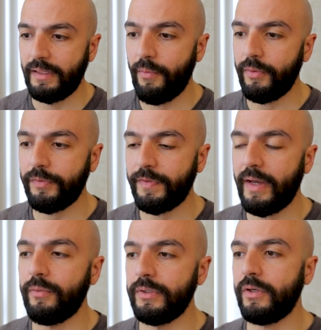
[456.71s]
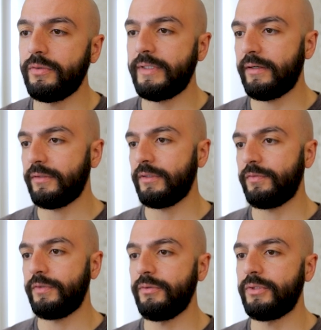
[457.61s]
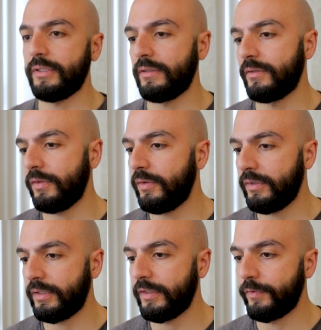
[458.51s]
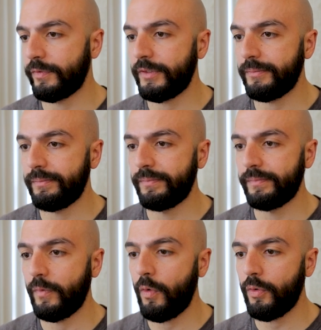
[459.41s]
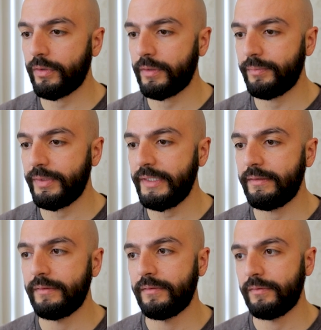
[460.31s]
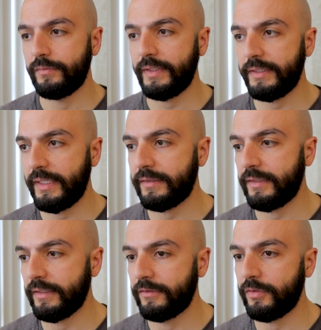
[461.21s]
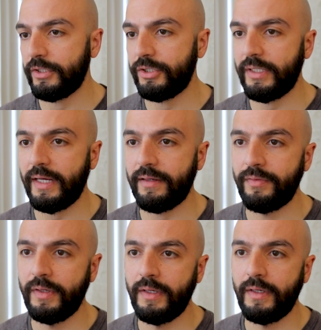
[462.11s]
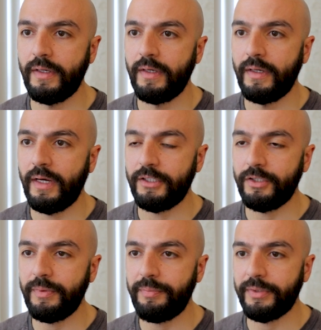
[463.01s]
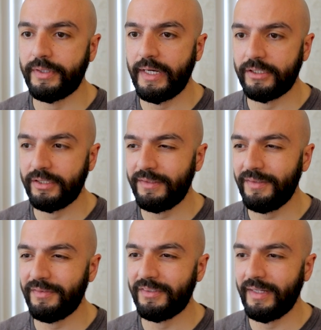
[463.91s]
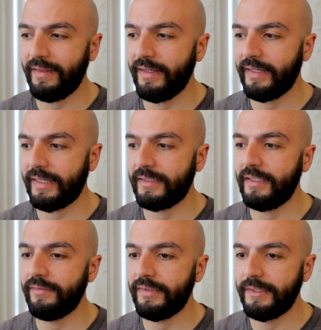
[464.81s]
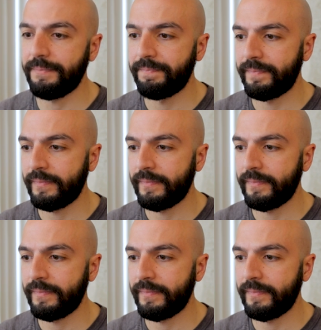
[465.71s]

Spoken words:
I wonder if that would go down in the future. So I'm going to confirm order complete. Fantastic. So I should be pure cash. Let's see if there's anything in activity.